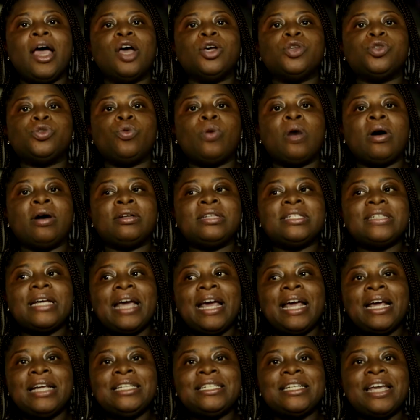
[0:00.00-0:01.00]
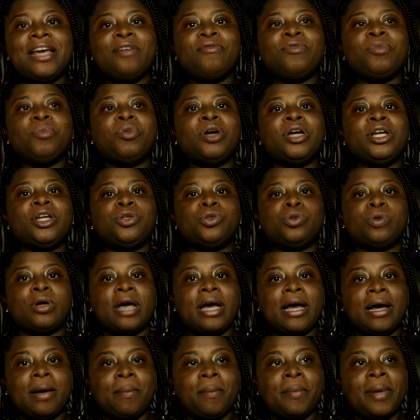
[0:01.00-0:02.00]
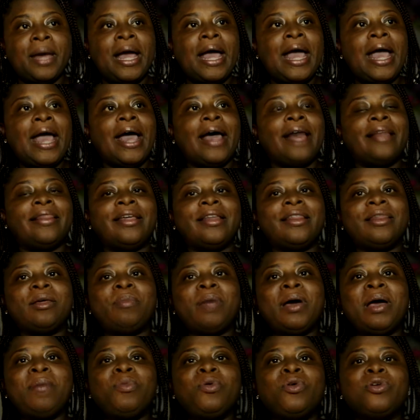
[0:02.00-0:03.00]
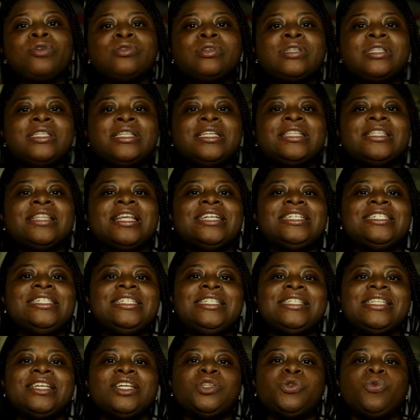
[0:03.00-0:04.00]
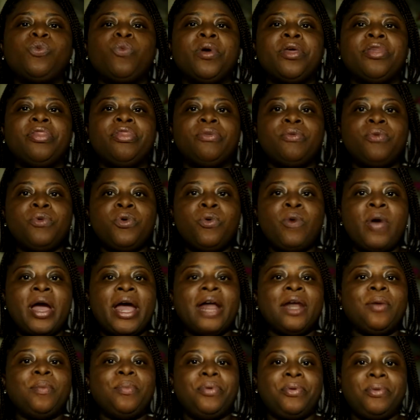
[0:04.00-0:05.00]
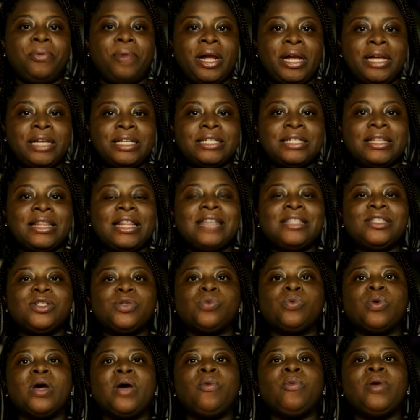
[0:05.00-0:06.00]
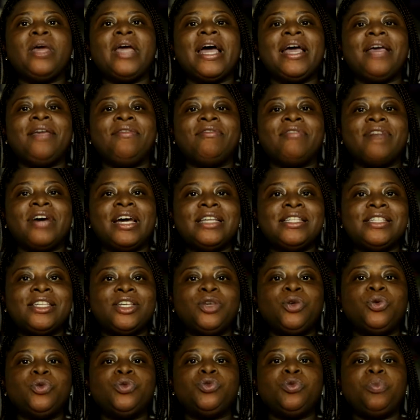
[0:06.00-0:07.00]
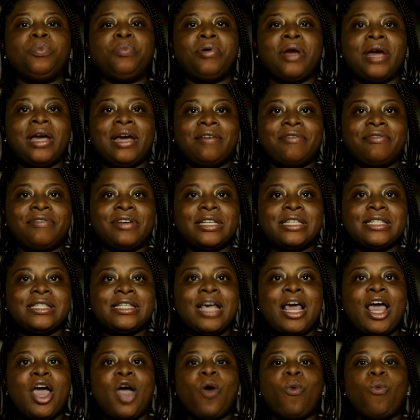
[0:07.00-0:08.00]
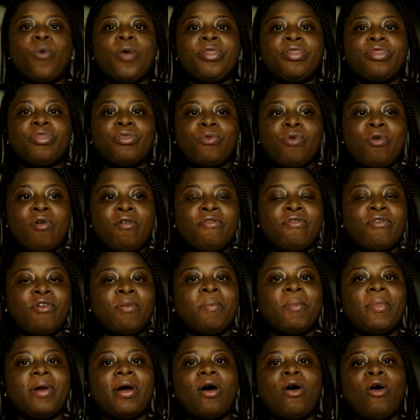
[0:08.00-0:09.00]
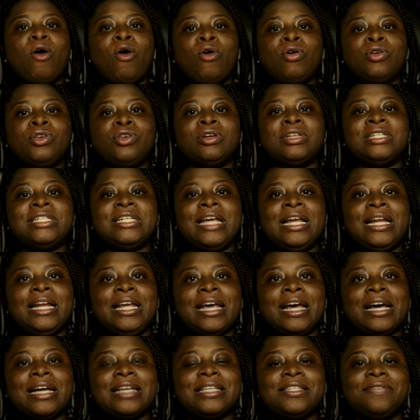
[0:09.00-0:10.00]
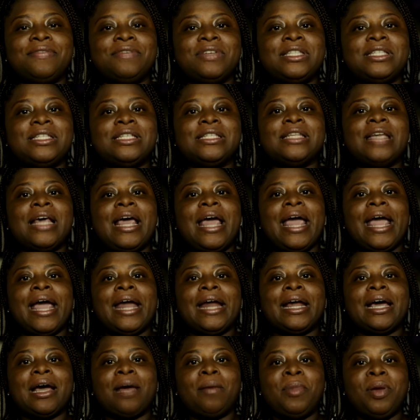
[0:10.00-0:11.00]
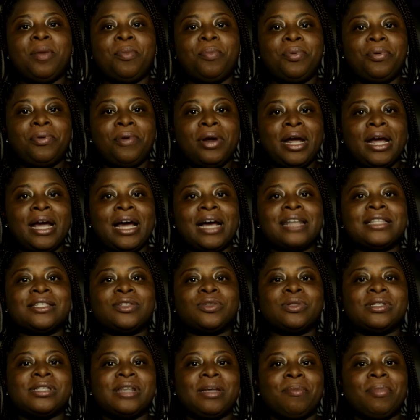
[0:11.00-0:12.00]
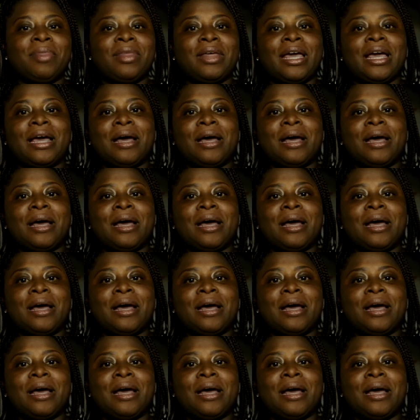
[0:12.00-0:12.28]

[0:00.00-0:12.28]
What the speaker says: So I would urge everybody to come. And then the Bible also says that Jesus withdrew and prayed. That is why we are inviting you to Prayerfest. Withdraw from all your daily activities and come and pray until something